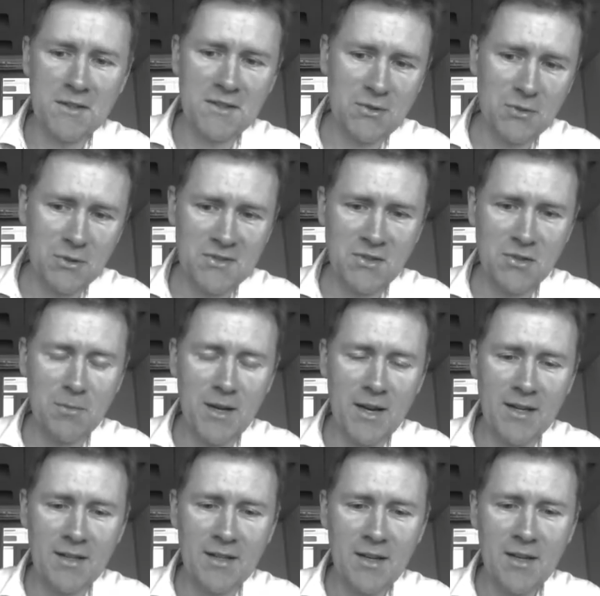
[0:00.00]
source
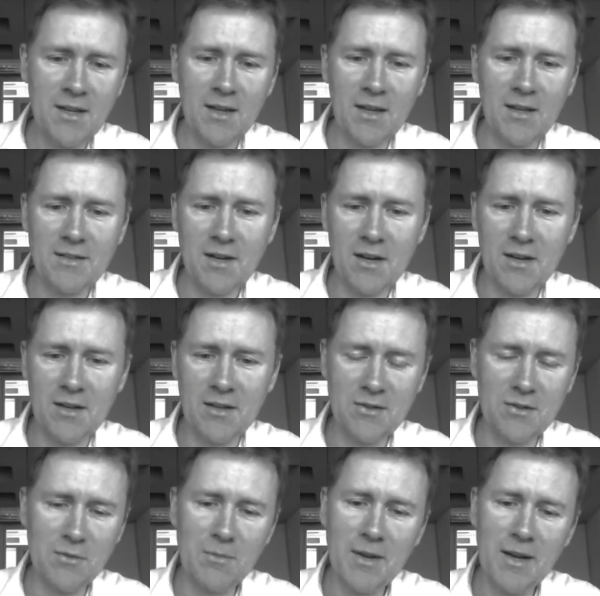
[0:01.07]
domain and target
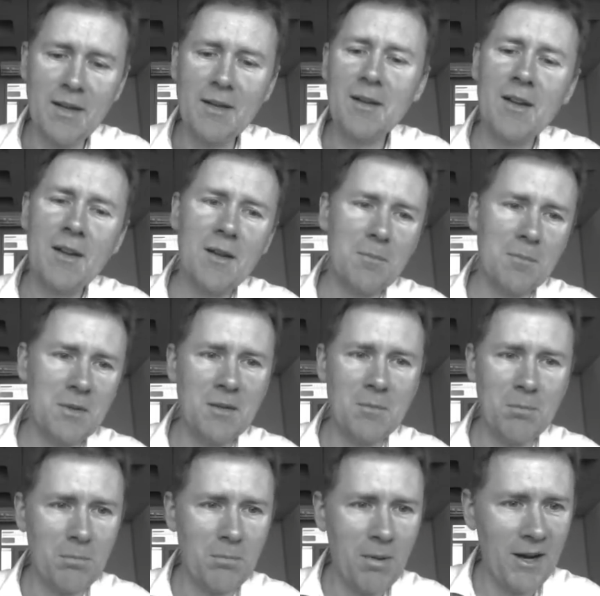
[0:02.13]
domain be
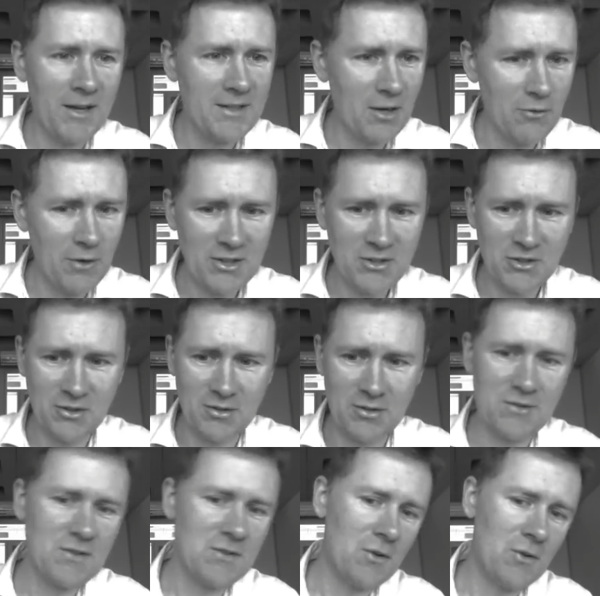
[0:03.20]
bidirectional.
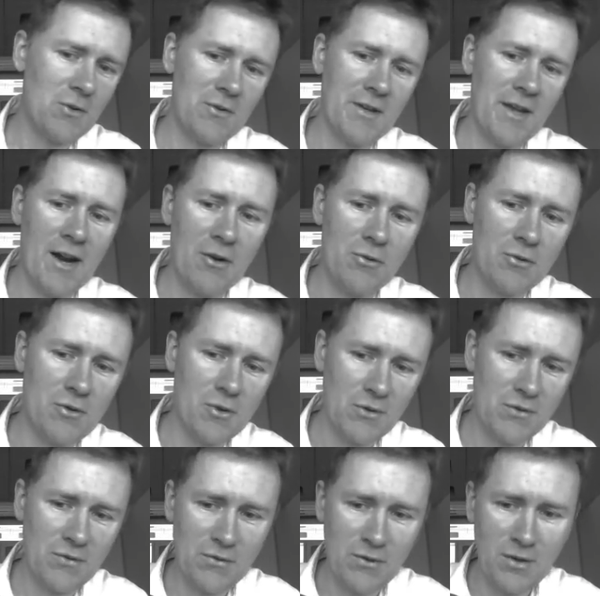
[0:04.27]
So the arrow goes
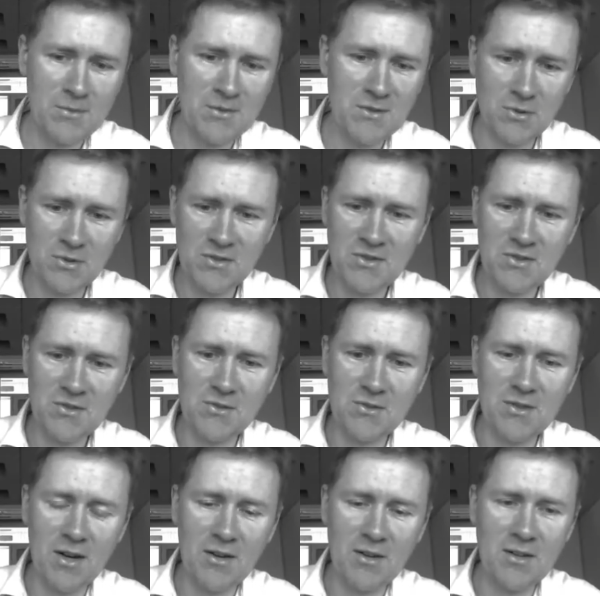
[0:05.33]
from source to
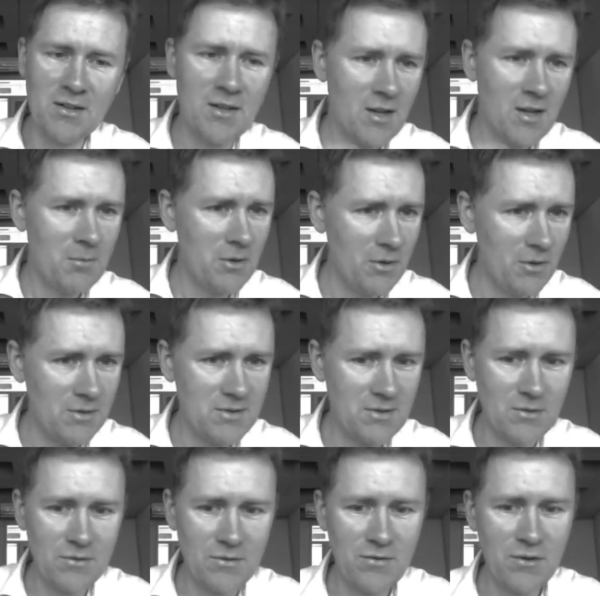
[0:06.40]
target, but also
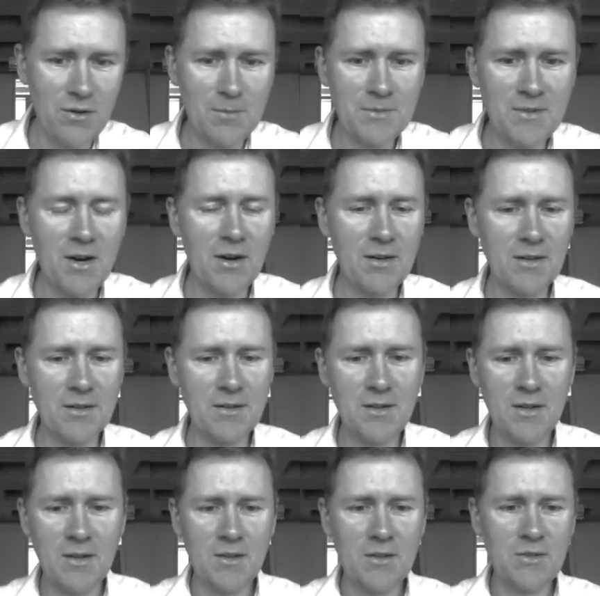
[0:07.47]
from target
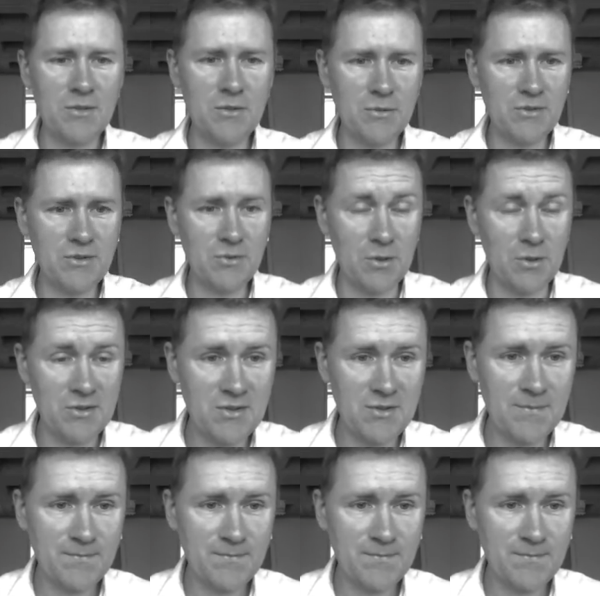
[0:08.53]
to source.